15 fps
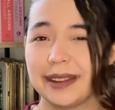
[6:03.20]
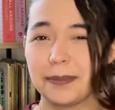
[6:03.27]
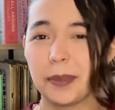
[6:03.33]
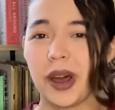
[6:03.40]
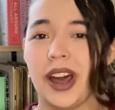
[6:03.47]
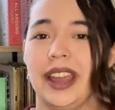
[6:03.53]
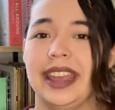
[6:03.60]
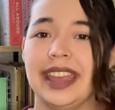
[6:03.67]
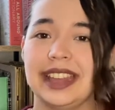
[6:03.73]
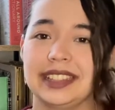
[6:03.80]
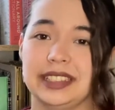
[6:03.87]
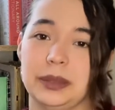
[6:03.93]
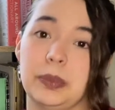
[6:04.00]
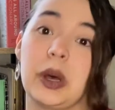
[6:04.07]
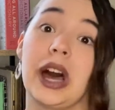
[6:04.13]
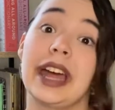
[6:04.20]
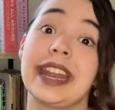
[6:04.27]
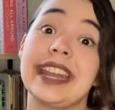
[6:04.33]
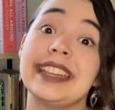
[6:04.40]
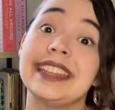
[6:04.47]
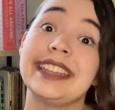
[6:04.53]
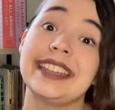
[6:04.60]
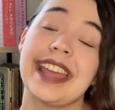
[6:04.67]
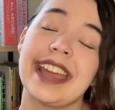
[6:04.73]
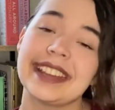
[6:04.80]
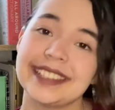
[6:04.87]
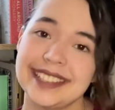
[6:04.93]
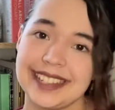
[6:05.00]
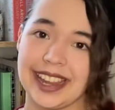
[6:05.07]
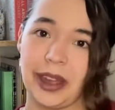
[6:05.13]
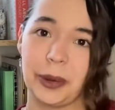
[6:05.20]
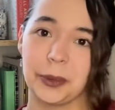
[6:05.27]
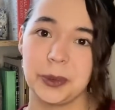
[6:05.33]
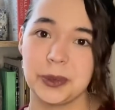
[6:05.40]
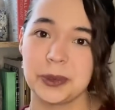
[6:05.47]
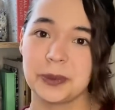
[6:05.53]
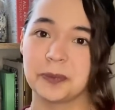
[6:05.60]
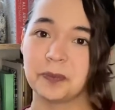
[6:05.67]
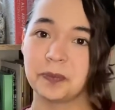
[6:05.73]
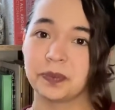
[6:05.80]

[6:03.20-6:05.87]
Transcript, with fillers: podcast spot in the next house.